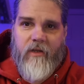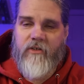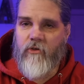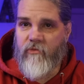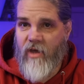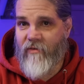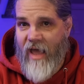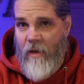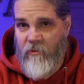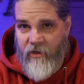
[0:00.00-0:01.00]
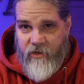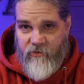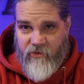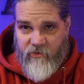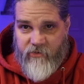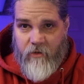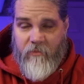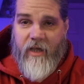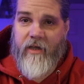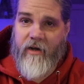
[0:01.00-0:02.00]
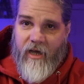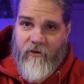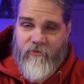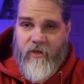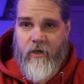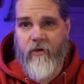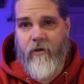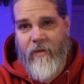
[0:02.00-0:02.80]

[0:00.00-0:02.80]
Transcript: So if you have an Apple ecosystem like an iPhone,